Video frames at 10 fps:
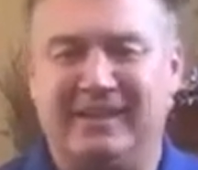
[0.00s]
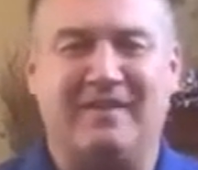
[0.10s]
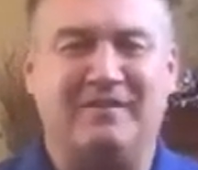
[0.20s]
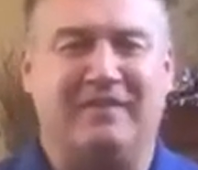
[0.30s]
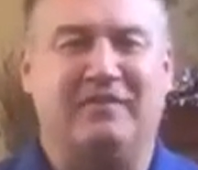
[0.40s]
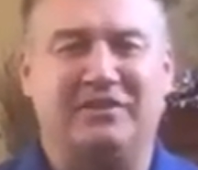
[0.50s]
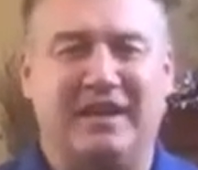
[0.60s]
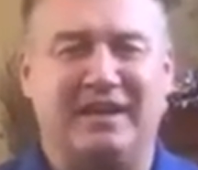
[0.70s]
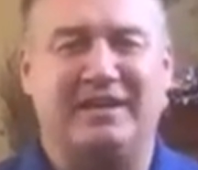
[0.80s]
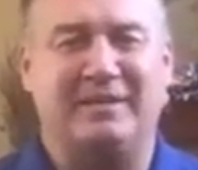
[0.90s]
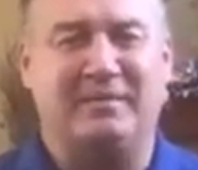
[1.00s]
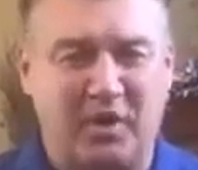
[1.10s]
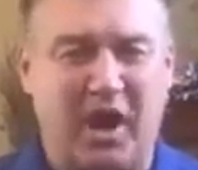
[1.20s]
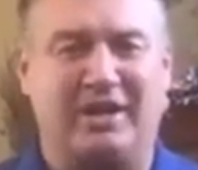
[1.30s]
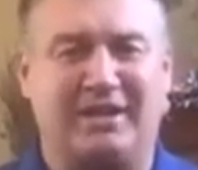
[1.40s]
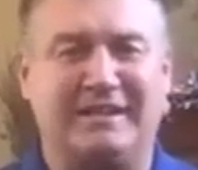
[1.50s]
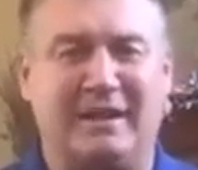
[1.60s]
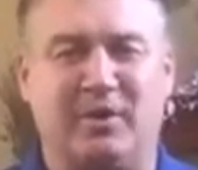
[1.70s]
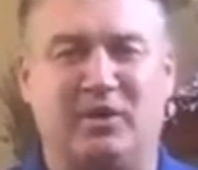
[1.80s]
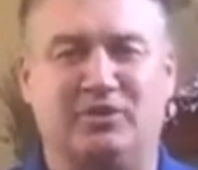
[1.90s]
I've never done product
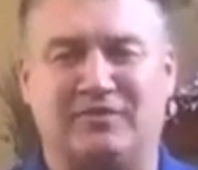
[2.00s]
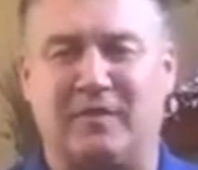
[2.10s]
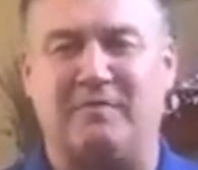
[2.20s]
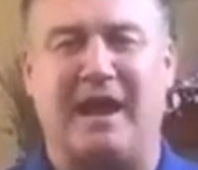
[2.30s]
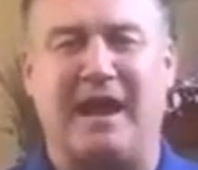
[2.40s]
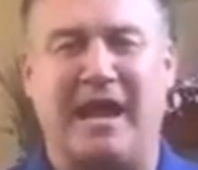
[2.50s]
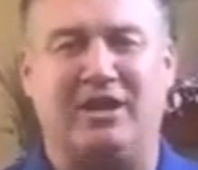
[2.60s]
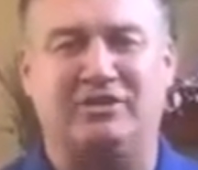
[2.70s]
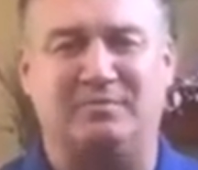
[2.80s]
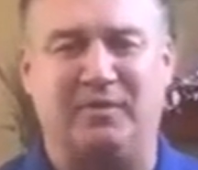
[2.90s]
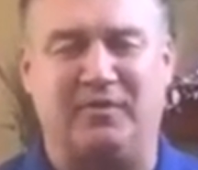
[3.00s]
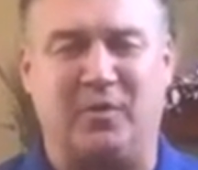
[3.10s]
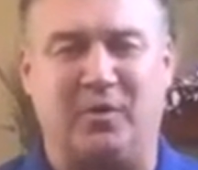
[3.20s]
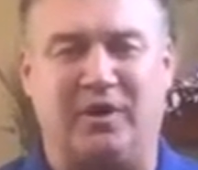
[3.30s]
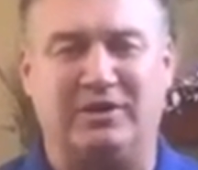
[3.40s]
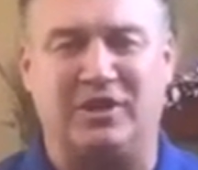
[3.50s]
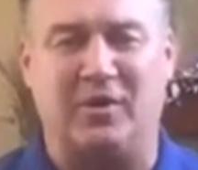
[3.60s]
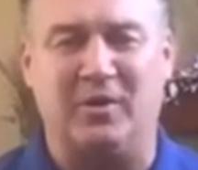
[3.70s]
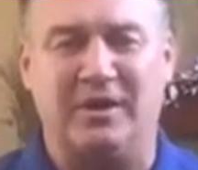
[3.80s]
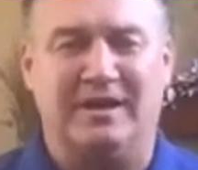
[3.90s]
demos from my house before,
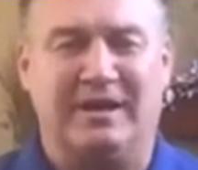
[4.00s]
so